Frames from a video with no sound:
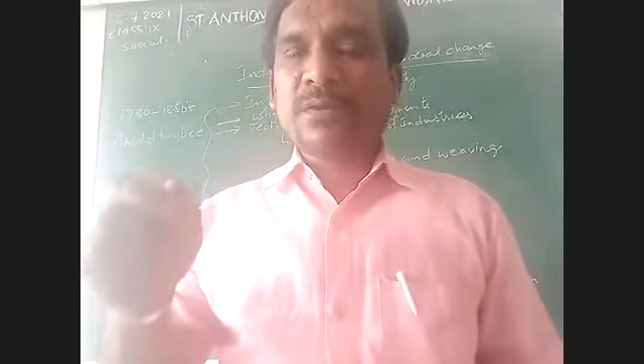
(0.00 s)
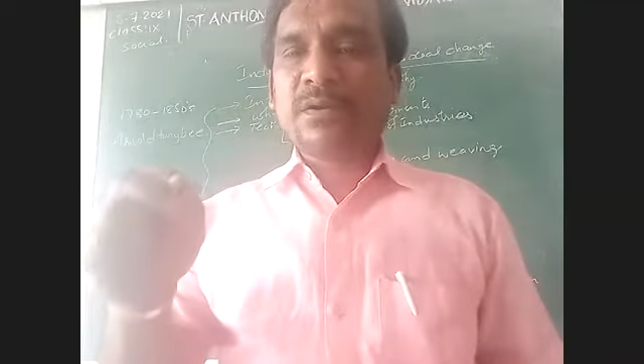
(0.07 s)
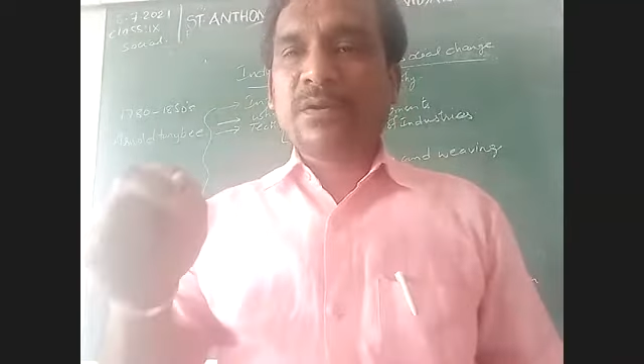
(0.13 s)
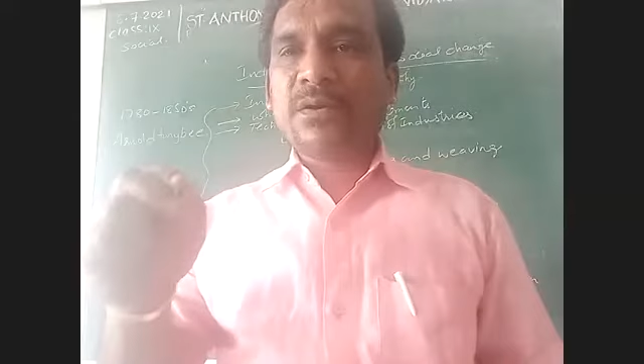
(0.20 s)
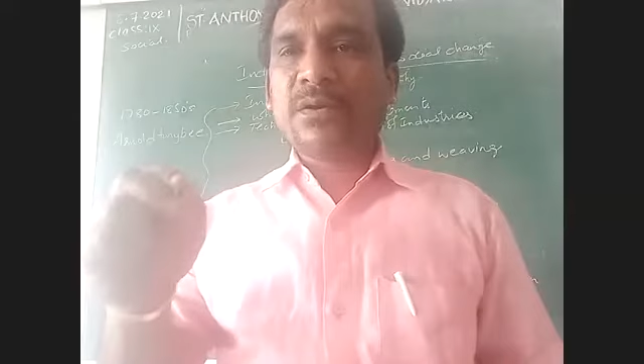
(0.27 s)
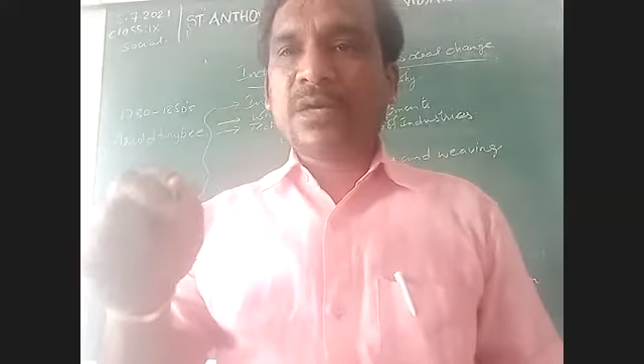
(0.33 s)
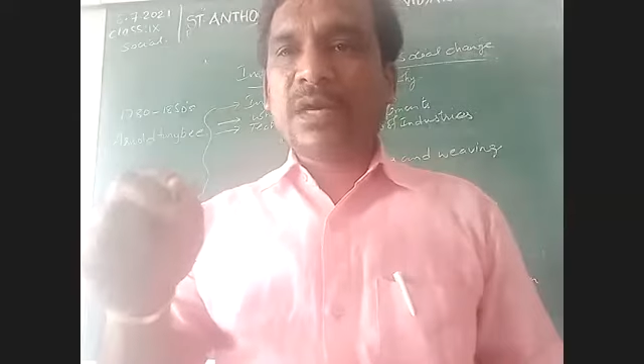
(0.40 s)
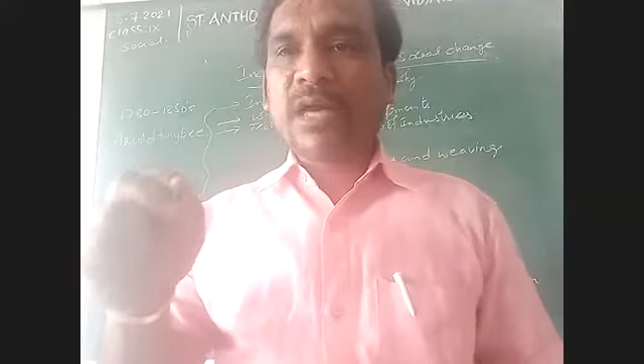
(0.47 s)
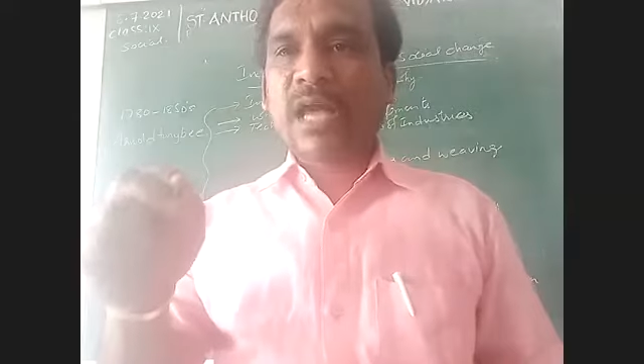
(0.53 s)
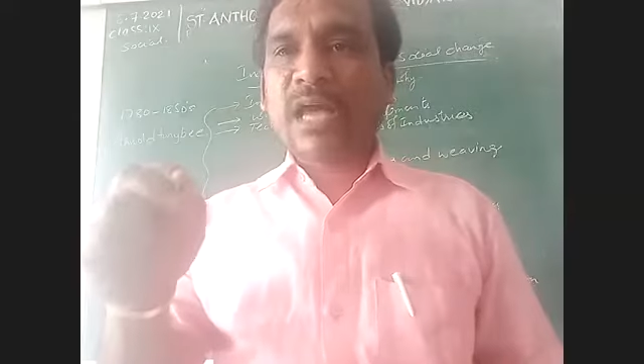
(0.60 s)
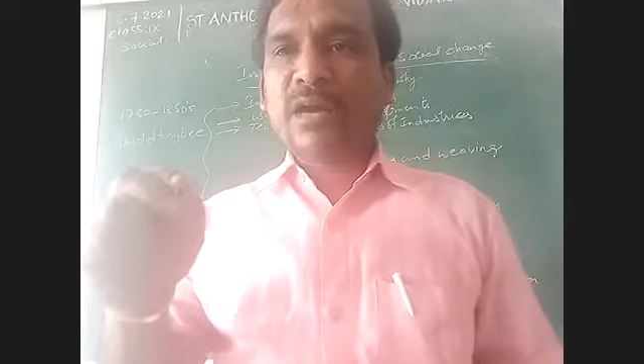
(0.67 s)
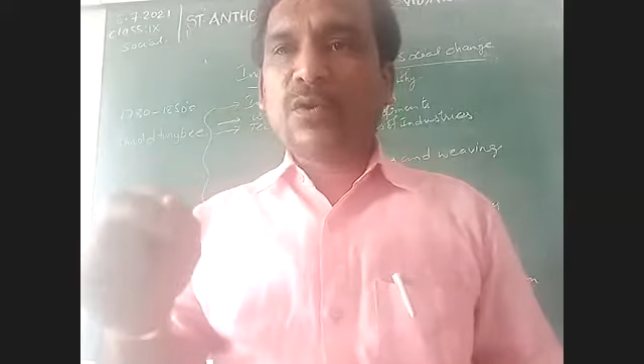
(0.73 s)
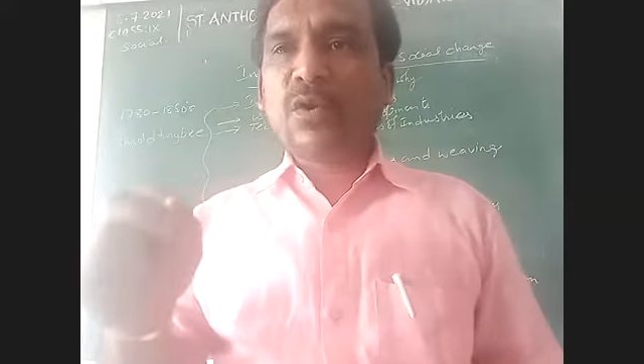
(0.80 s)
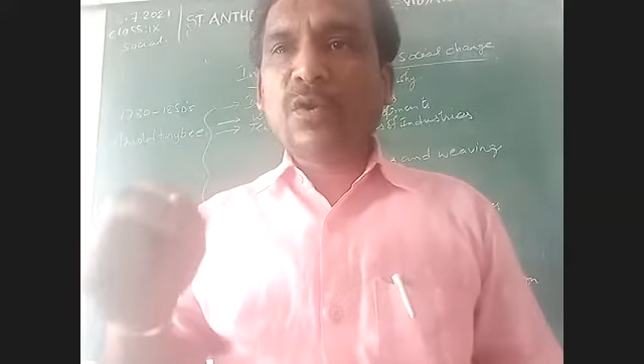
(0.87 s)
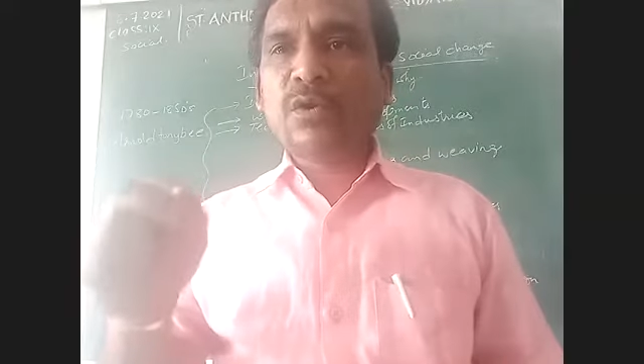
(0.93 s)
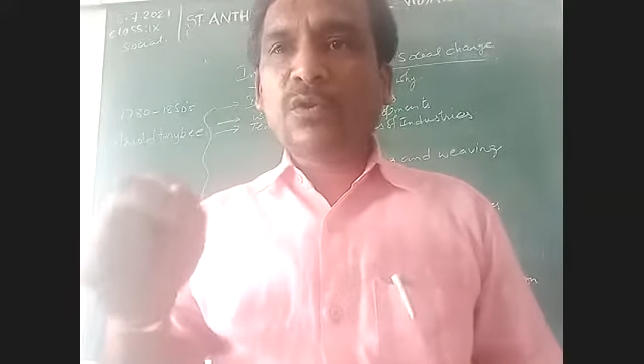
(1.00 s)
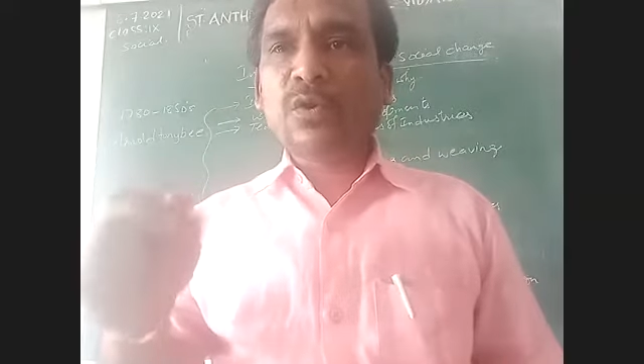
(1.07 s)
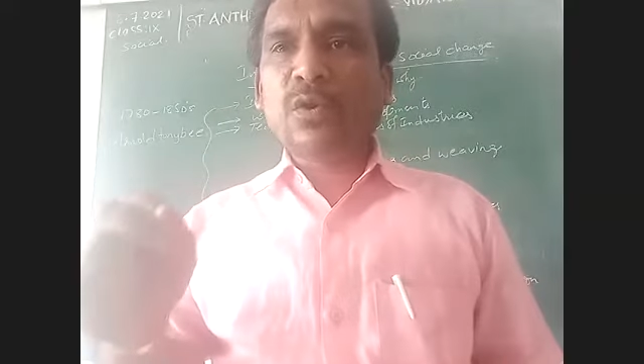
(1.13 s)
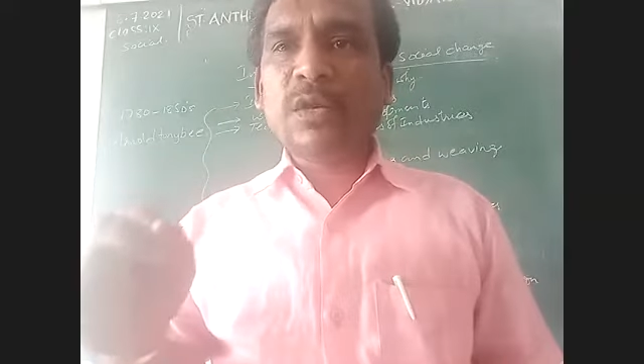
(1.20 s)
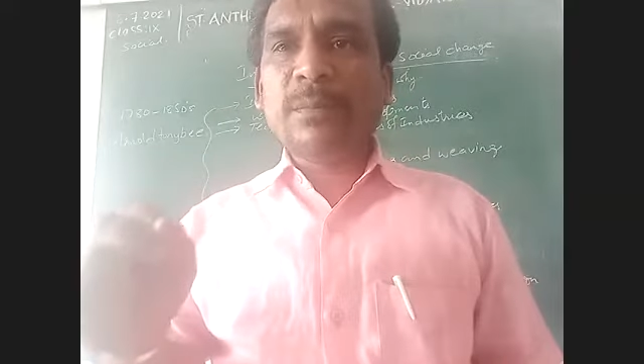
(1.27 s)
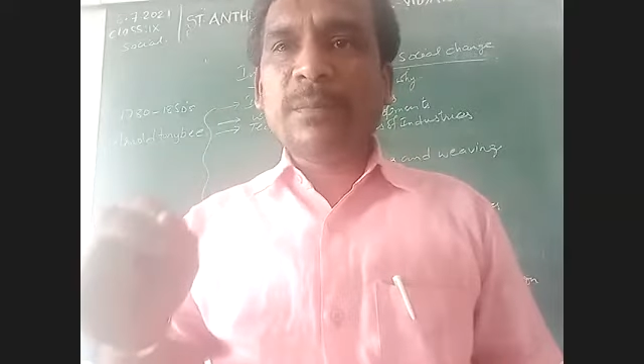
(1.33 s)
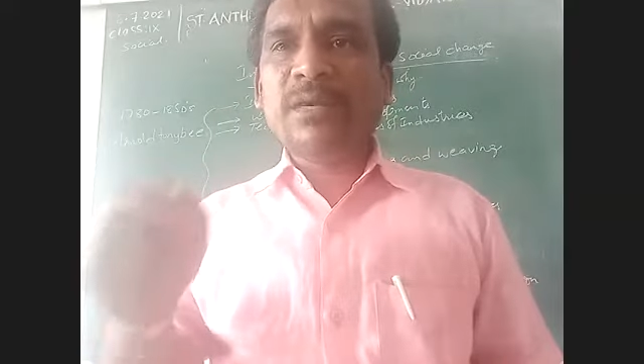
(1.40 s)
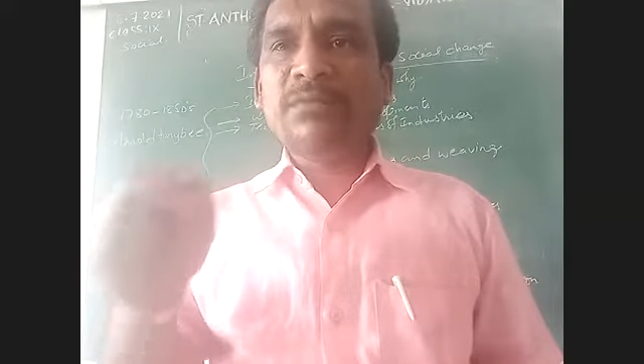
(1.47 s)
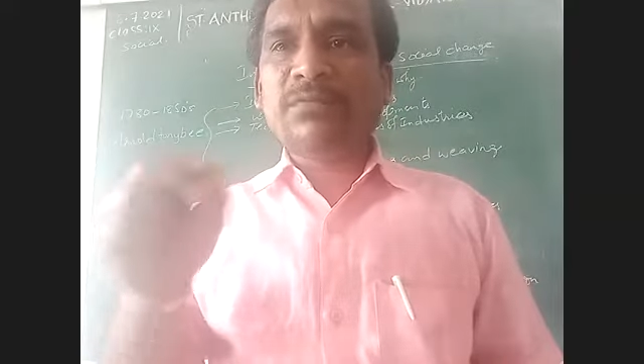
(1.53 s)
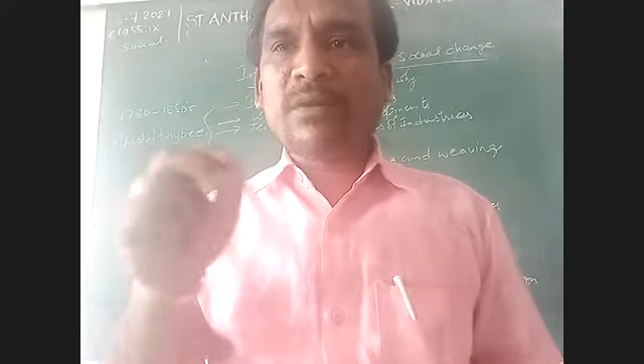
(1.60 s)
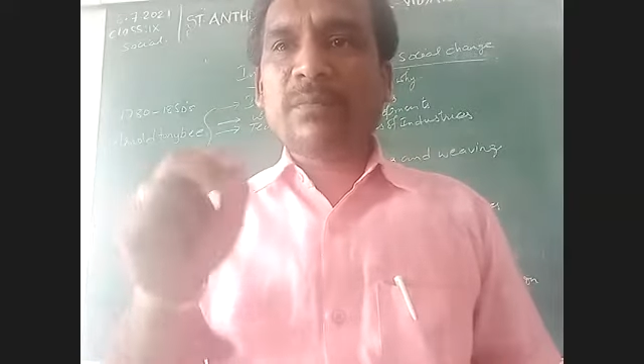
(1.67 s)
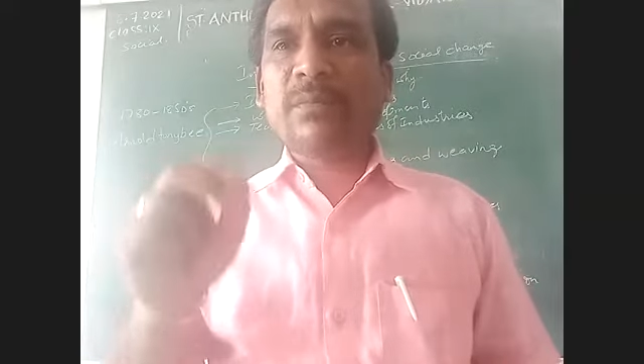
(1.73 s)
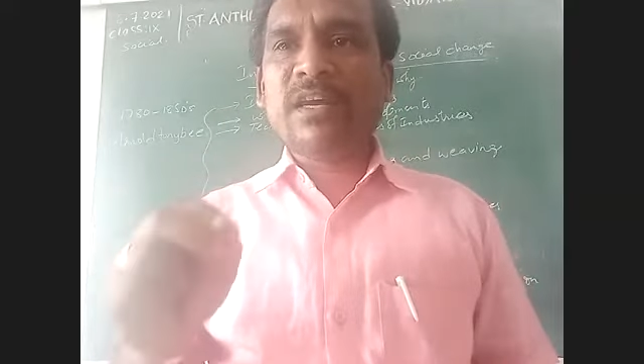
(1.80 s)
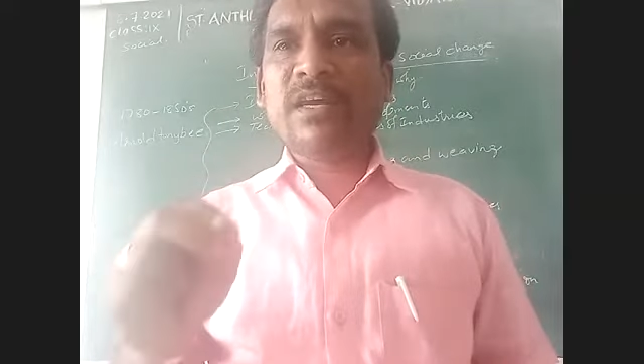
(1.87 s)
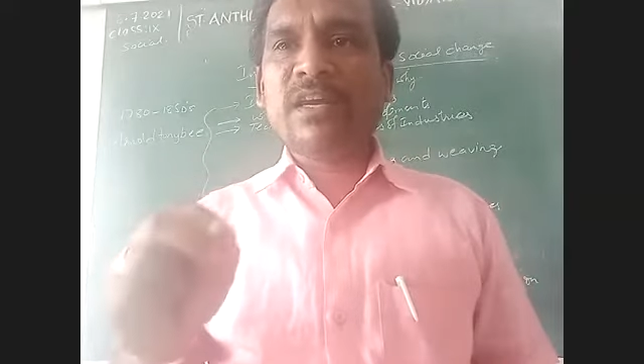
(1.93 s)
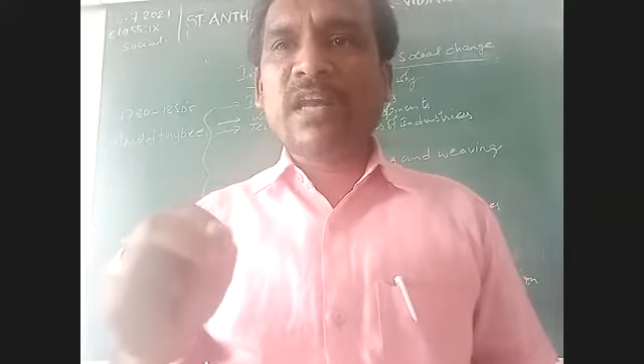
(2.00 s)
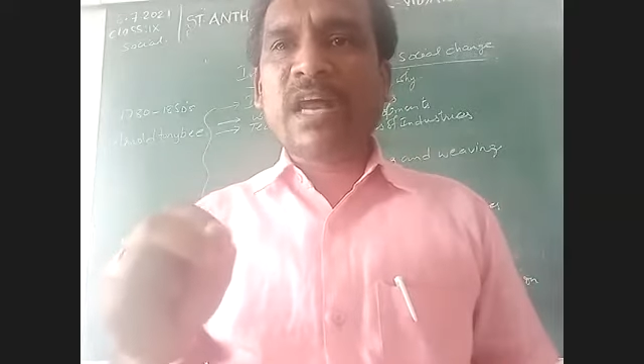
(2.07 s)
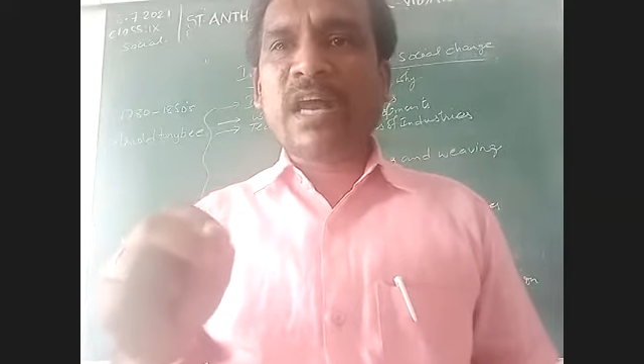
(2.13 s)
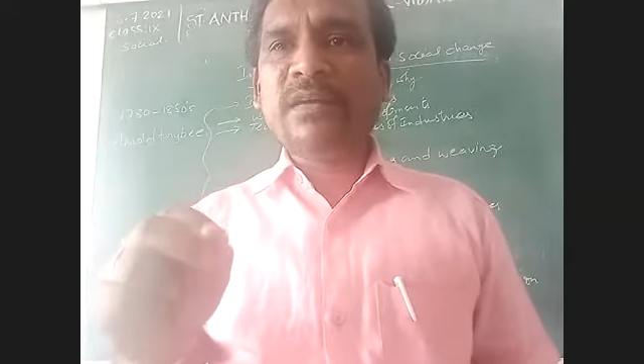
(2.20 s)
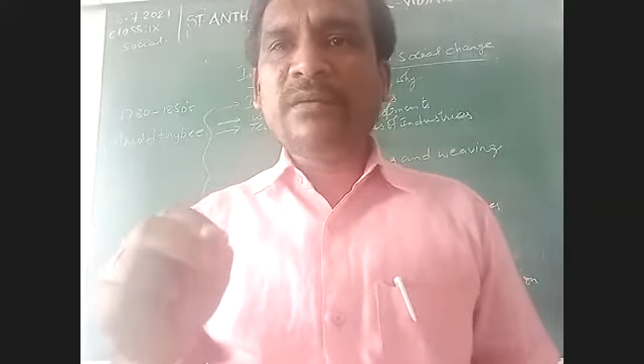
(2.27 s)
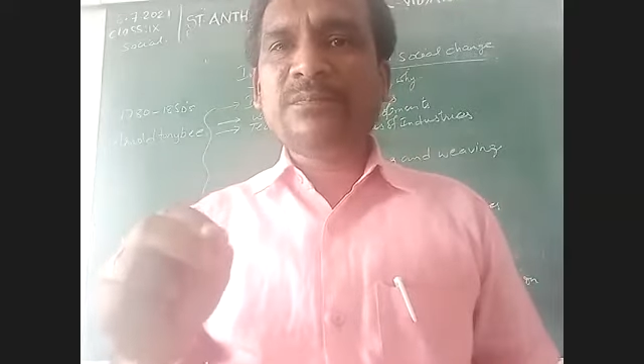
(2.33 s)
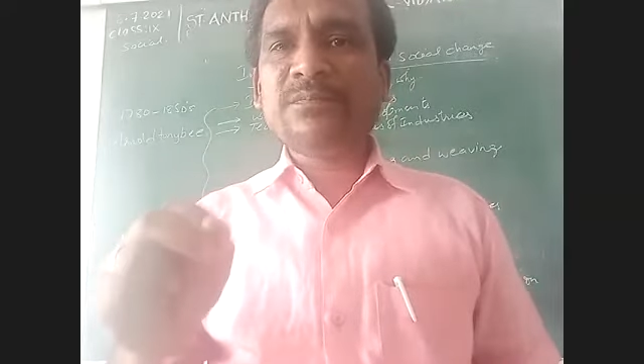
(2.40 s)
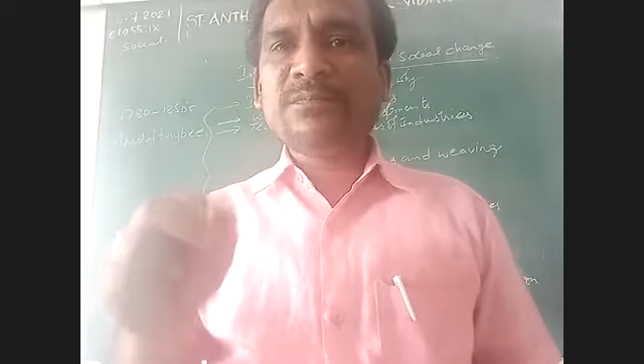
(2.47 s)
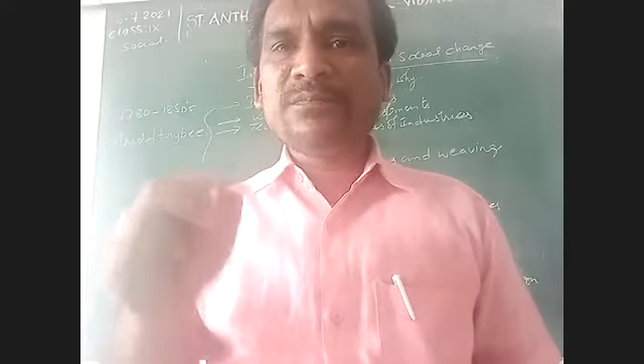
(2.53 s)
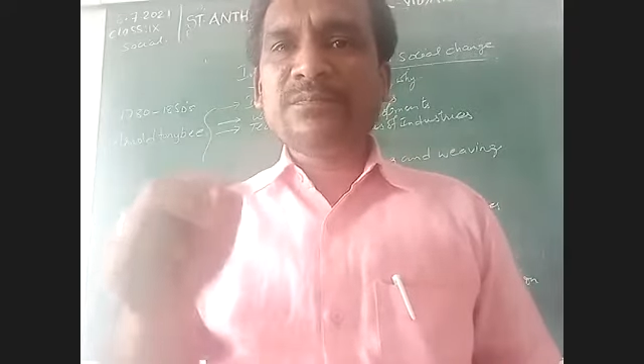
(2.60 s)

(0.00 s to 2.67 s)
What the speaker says: Okay, Arnold Tony B from England.